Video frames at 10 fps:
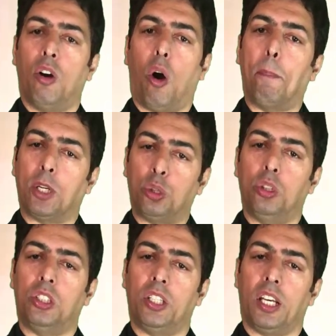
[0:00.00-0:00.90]

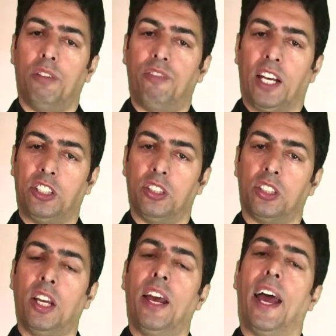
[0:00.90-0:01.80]
opportunistic
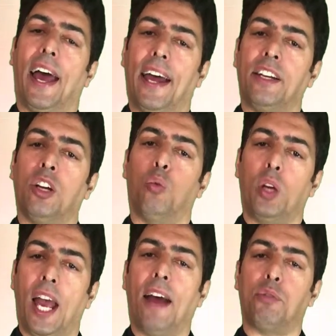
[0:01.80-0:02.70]
infections, and
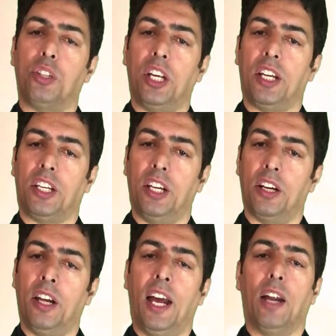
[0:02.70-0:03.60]
we have to take
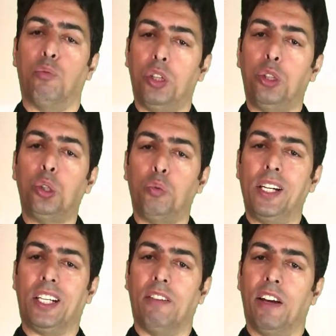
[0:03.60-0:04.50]
care, and we
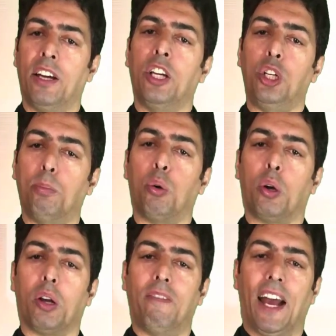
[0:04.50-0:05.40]
usually give a
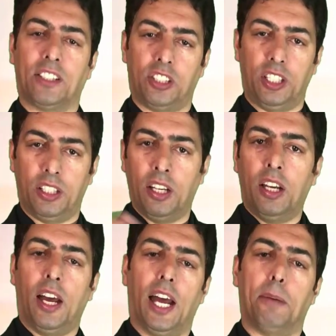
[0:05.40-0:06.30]
pneumococcal vaccine
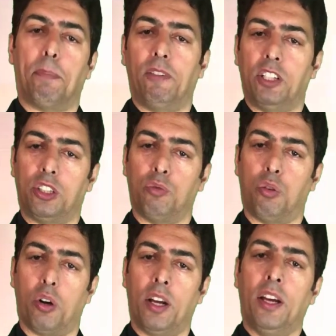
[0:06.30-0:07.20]
and prevention
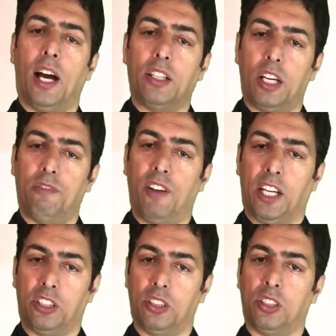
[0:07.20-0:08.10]
for other
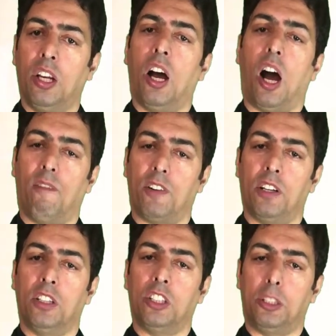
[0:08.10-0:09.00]
infections
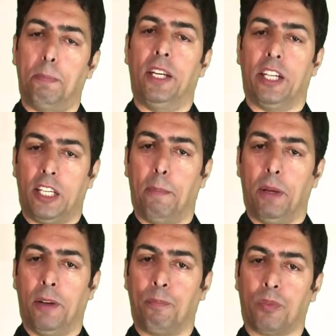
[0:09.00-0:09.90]
after
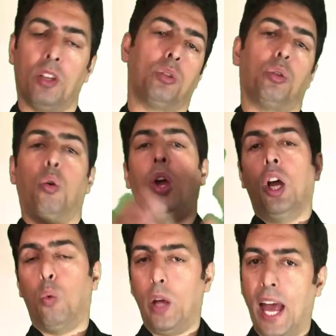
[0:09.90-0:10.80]
splenectomy. So
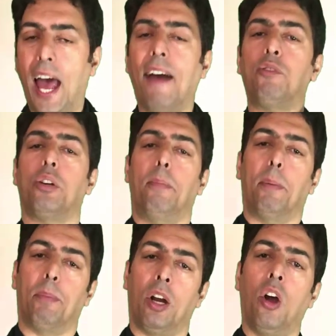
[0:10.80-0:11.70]
we have to
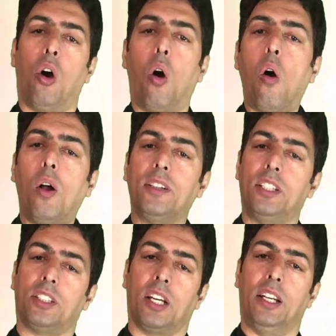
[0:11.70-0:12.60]
remember all
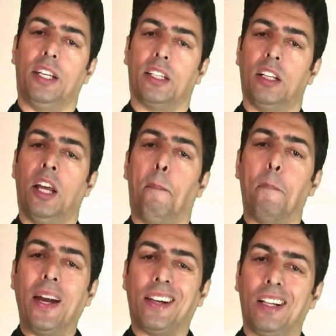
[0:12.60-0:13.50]
these clinical,
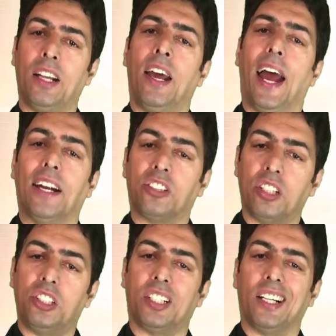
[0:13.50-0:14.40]
medical, and
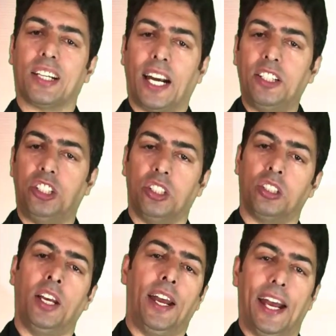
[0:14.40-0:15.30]
surgical
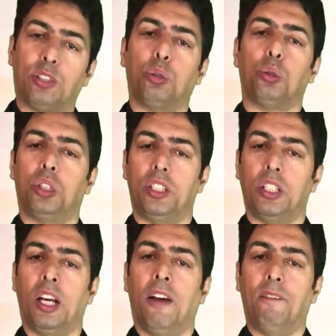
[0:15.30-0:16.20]
conditions
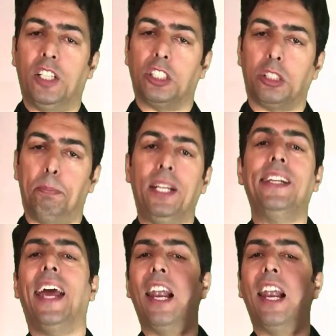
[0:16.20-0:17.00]
associated with the spleen